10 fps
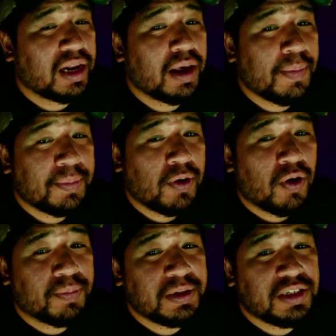
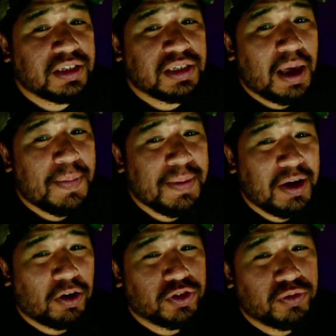MMORPGs and maybe
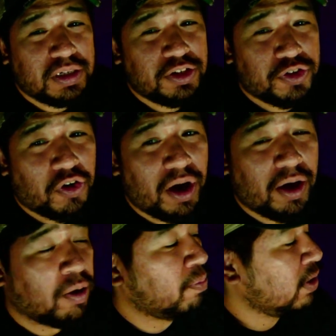also need your
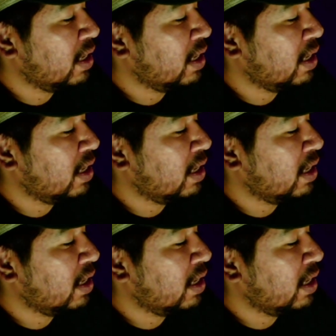help